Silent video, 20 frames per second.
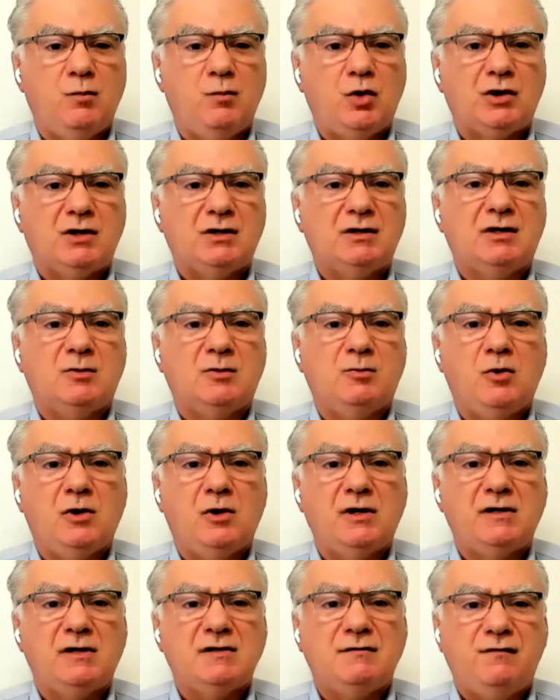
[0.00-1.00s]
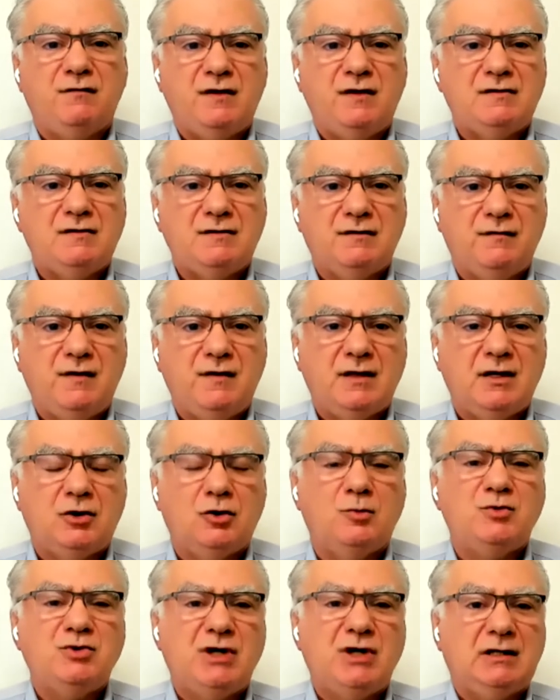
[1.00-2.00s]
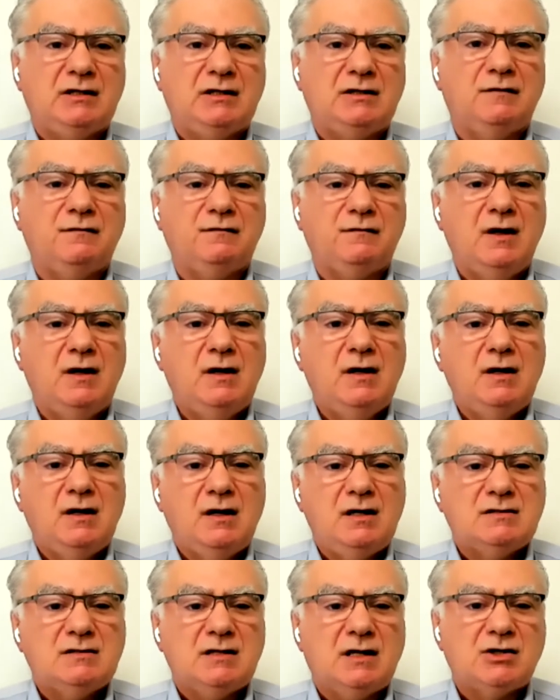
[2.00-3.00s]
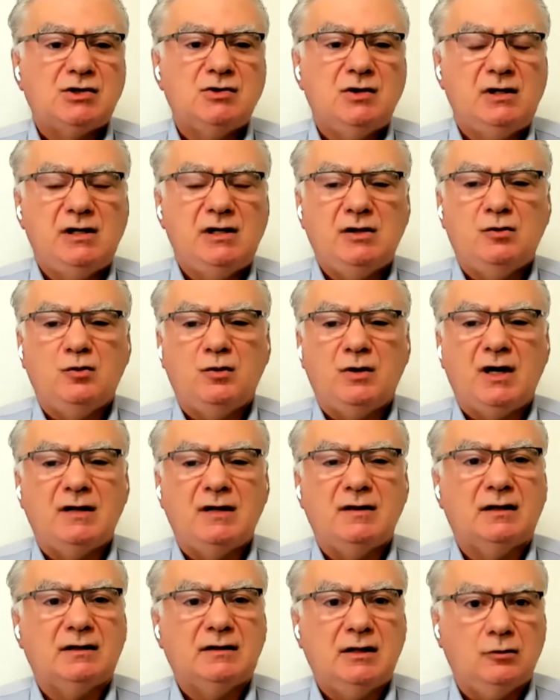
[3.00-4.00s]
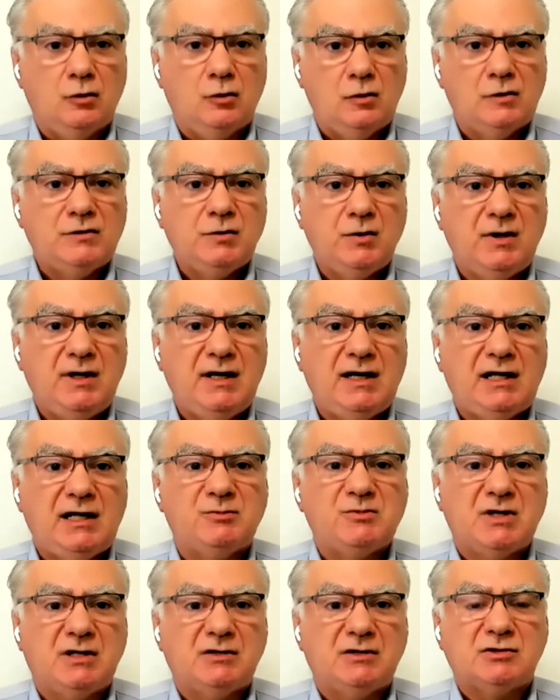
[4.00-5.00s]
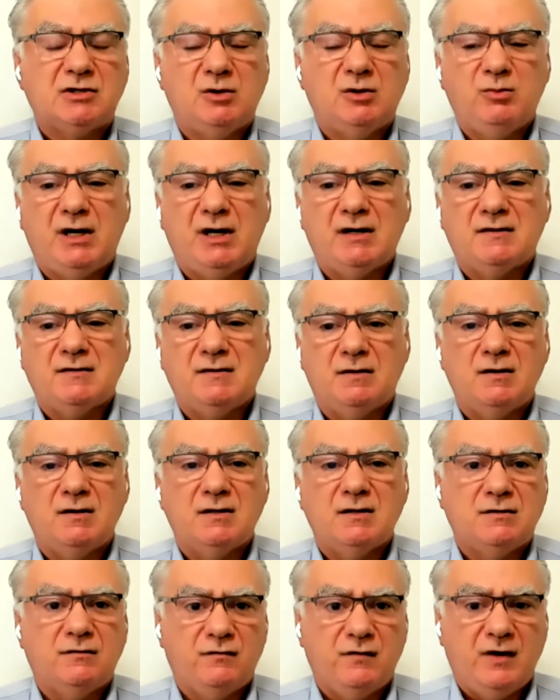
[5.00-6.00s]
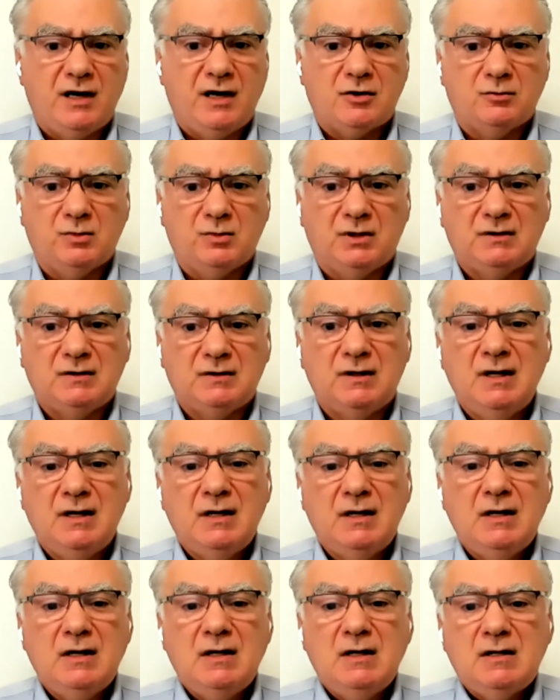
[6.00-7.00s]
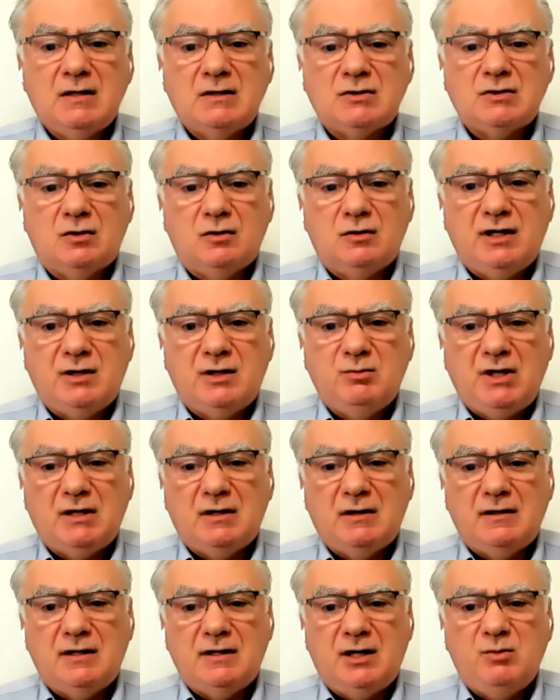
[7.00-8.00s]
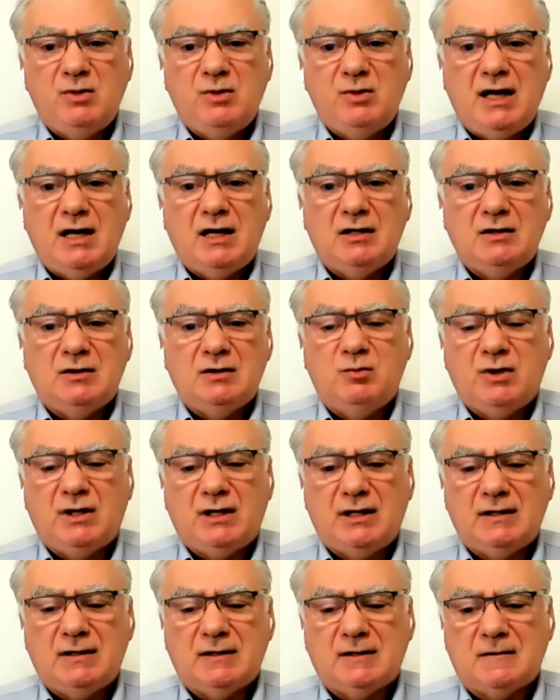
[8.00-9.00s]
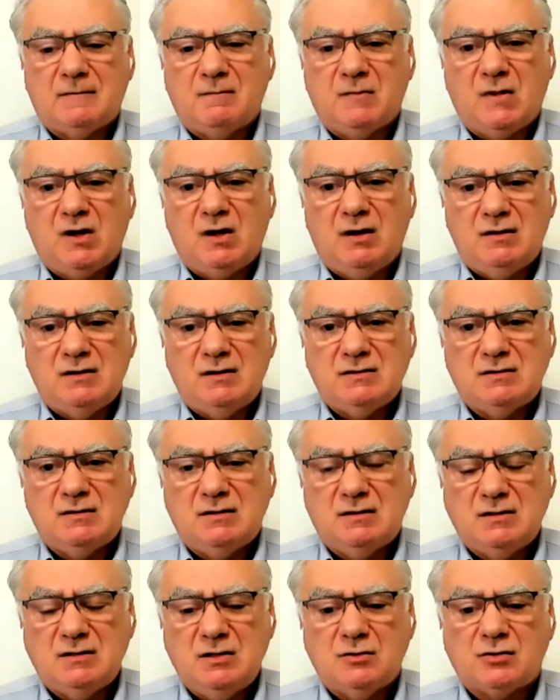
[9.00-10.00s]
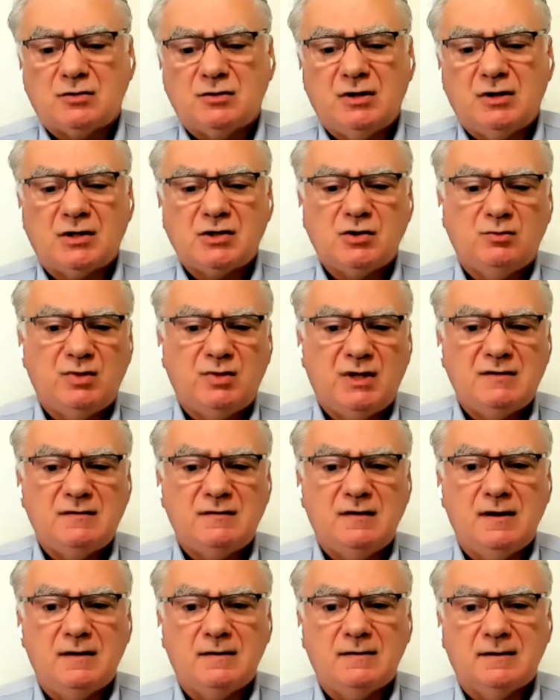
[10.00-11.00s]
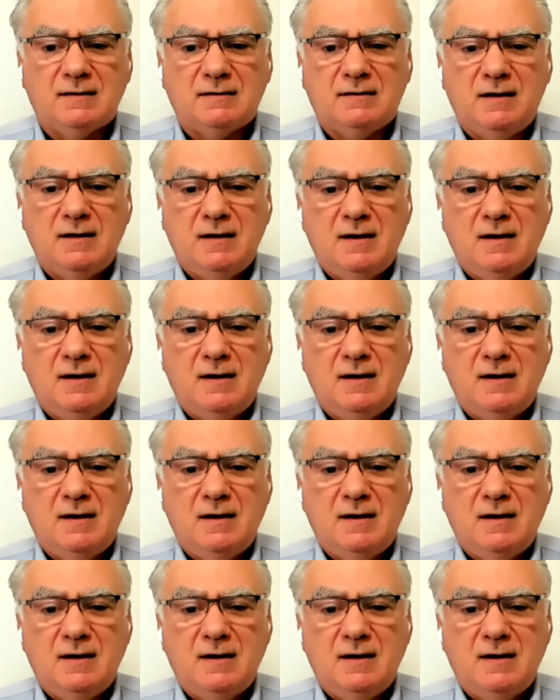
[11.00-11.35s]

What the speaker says: monetary policy vis-a-vis that objective is actually a way that can also help central banks in this environment. So let me end by this introduction by saying that